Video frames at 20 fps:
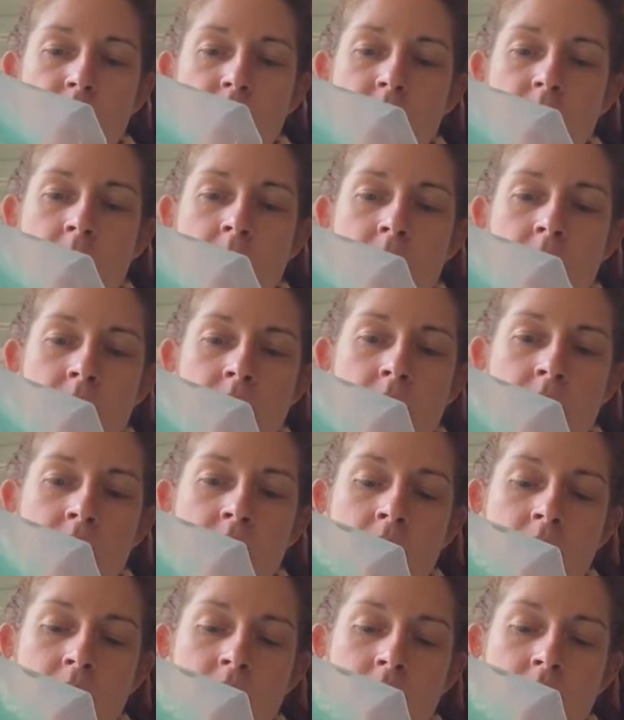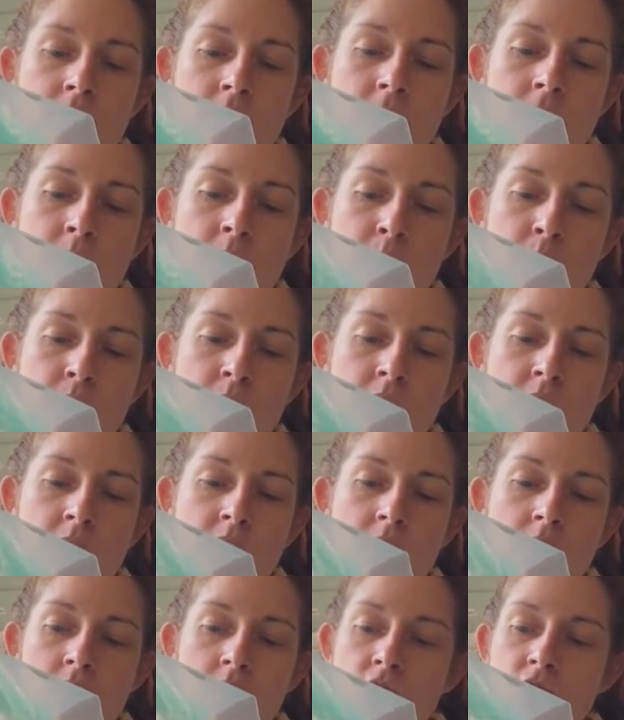cut out
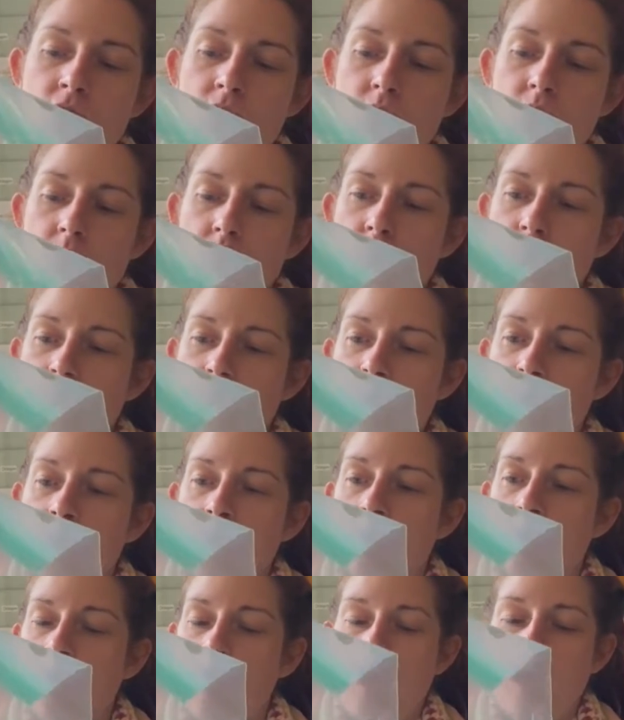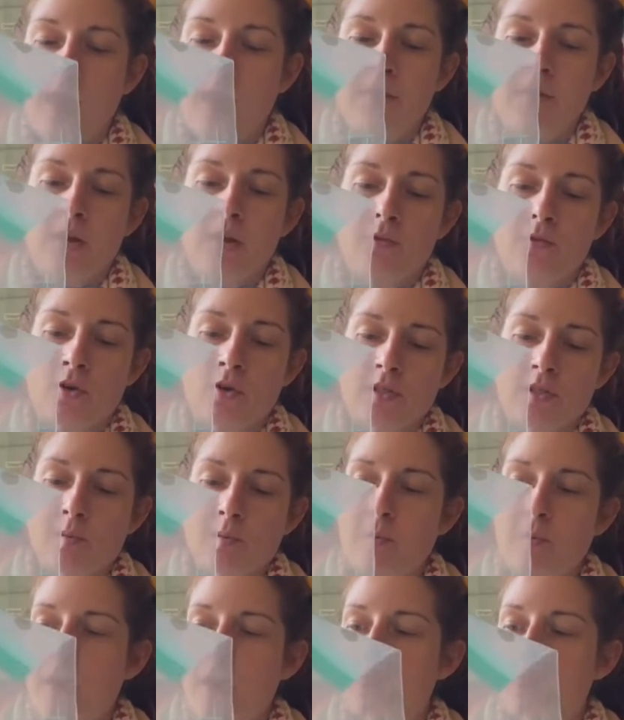fabric jewels. And then I've got some
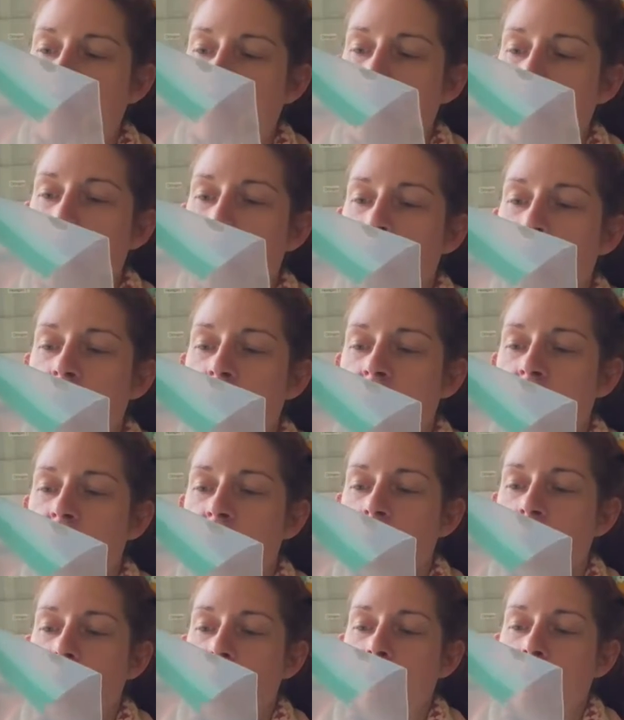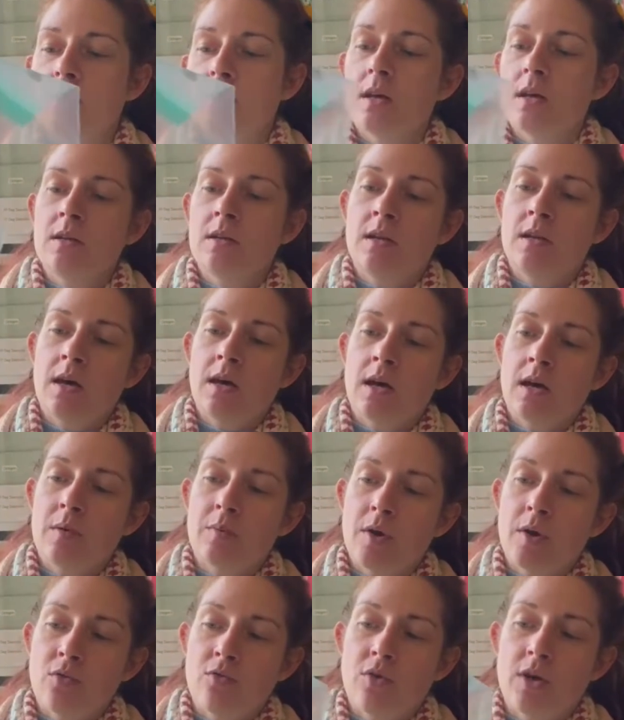of my fabric strips that
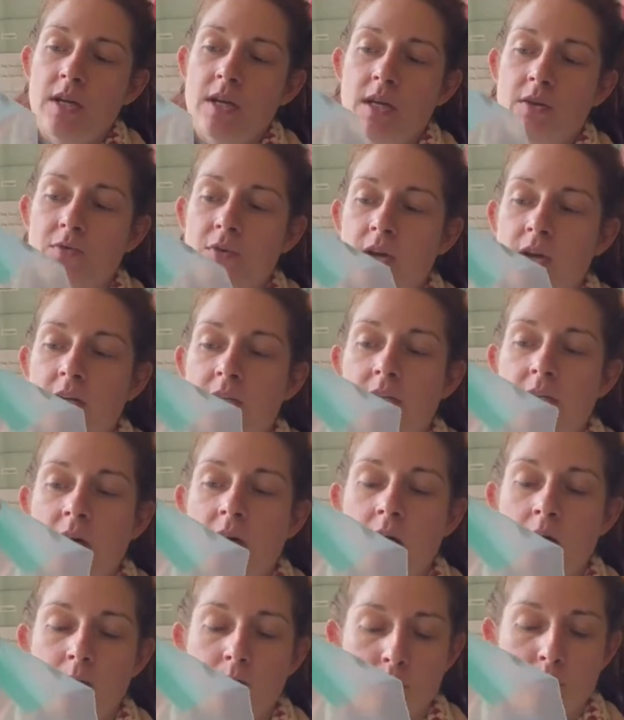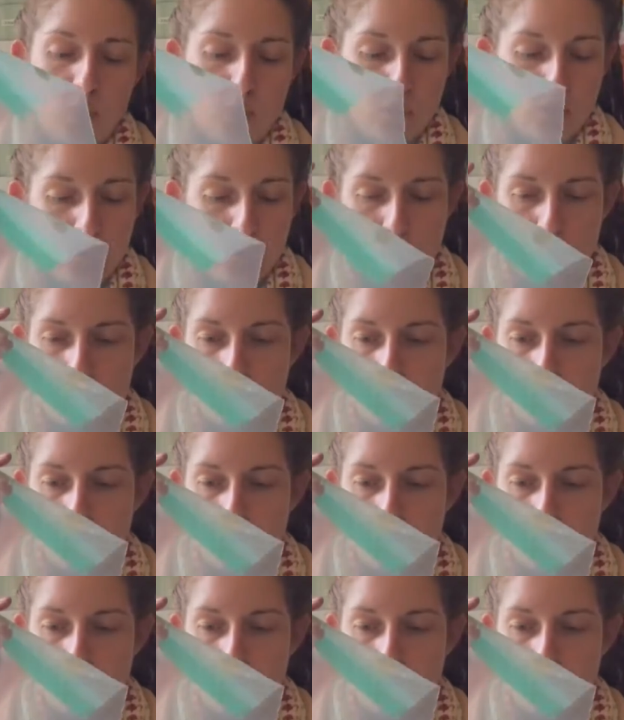are ready if I need to cut more